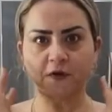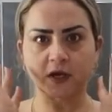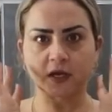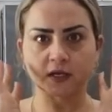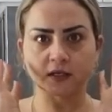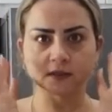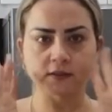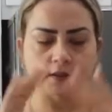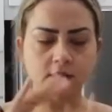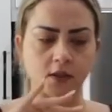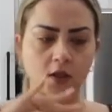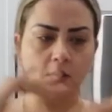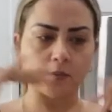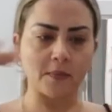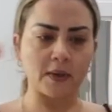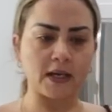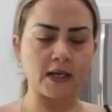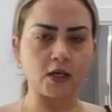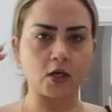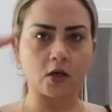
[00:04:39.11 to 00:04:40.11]
face, no
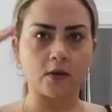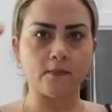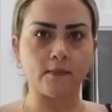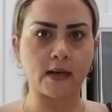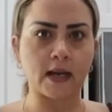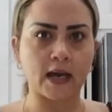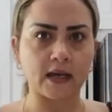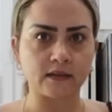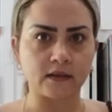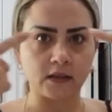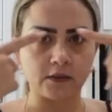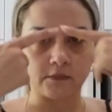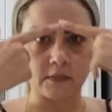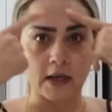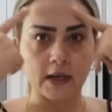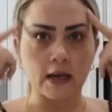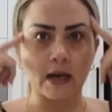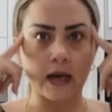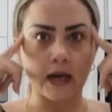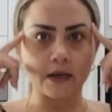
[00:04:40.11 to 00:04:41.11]
makeup, nothing.
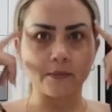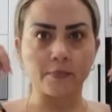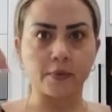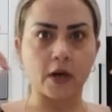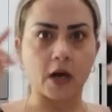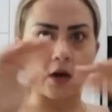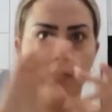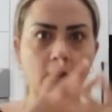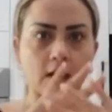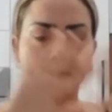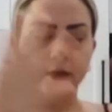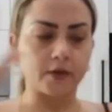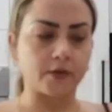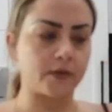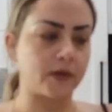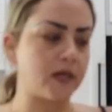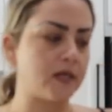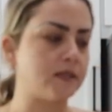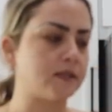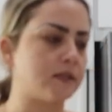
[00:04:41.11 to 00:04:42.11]
My eyebrows are
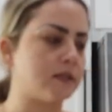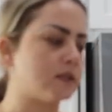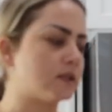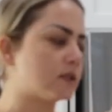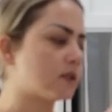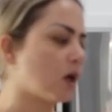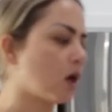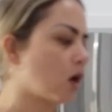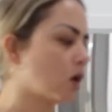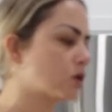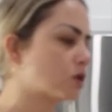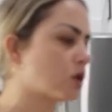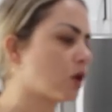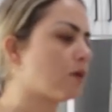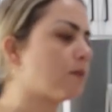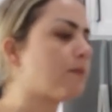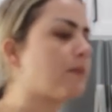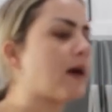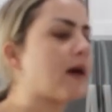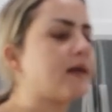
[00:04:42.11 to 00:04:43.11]
crazy, so
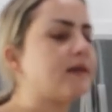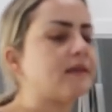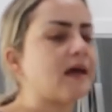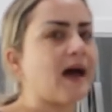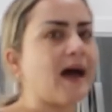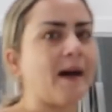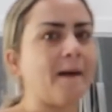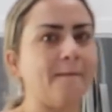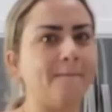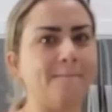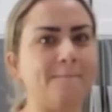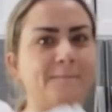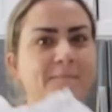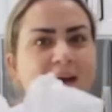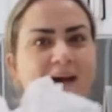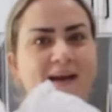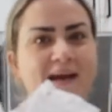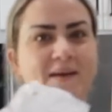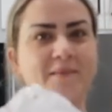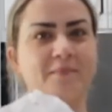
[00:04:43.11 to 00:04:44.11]
don't mind that.
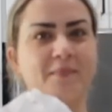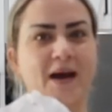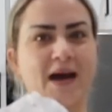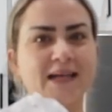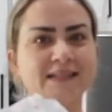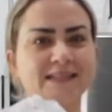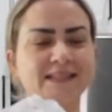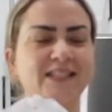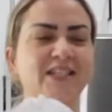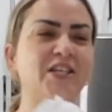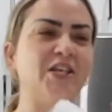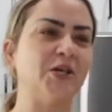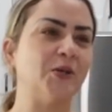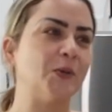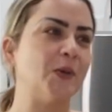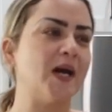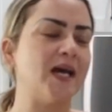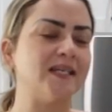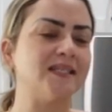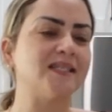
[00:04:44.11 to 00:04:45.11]
But I bought
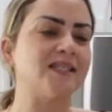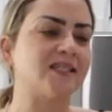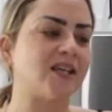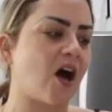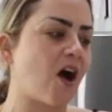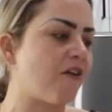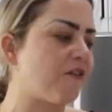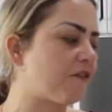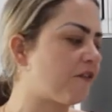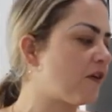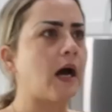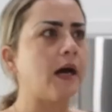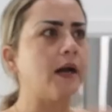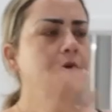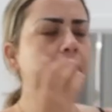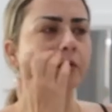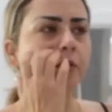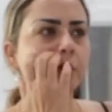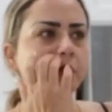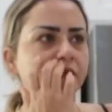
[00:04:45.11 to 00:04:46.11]
cute stuff. I
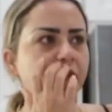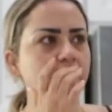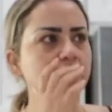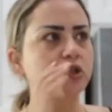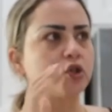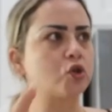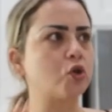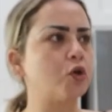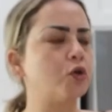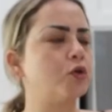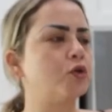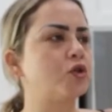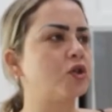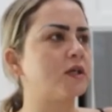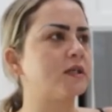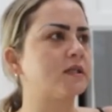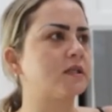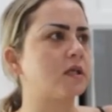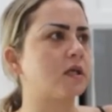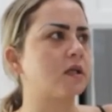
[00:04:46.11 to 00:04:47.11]
don't know if I showed you
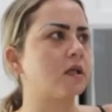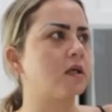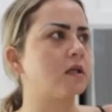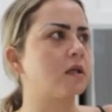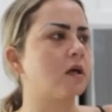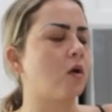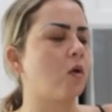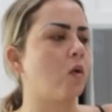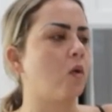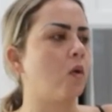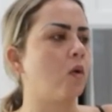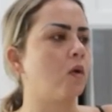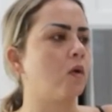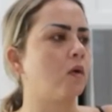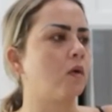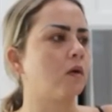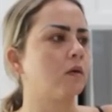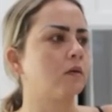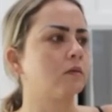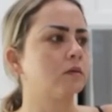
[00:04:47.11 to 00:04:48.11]
yesterday the
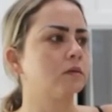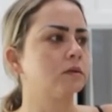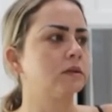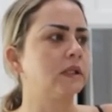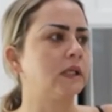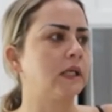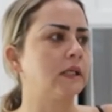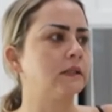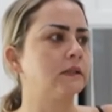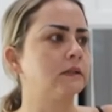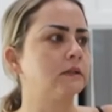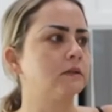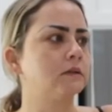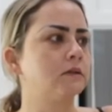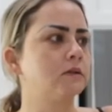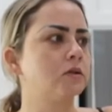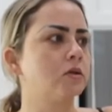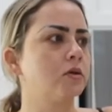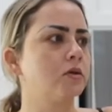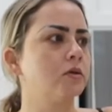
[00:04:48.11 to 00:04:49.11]
haul. Did I
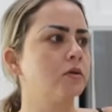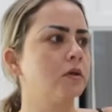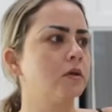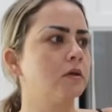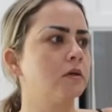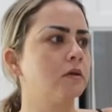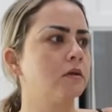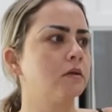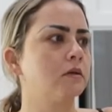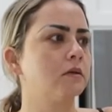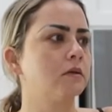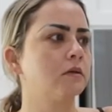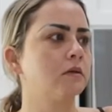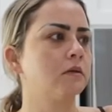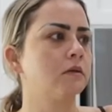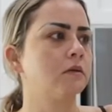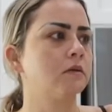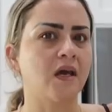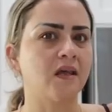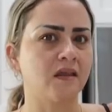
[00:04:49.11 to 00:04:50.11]
show you though?
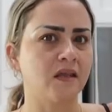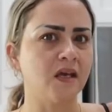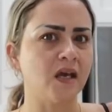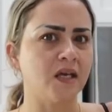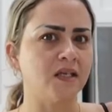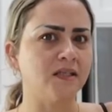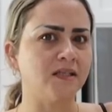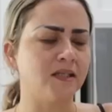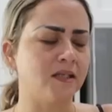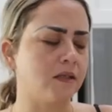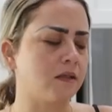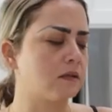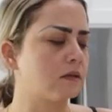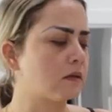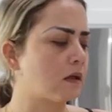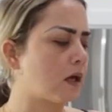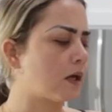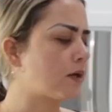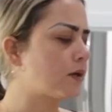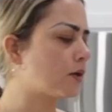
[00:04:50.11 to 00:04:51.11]
I think I did.
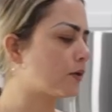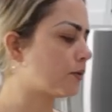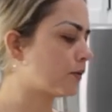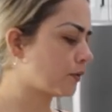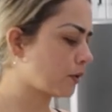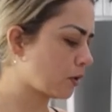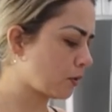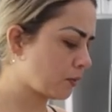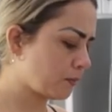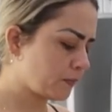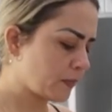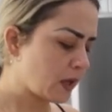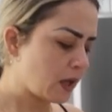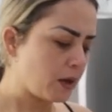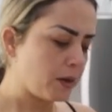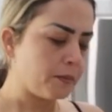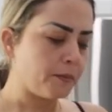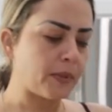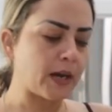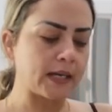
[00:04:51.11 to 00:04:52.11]
I don't know.
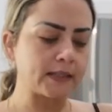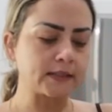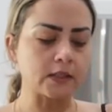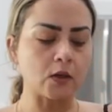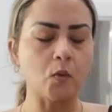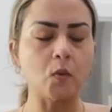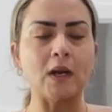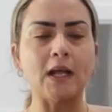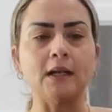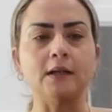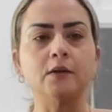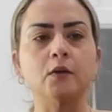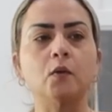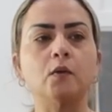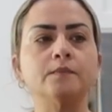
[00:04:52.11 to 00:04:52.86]
But well,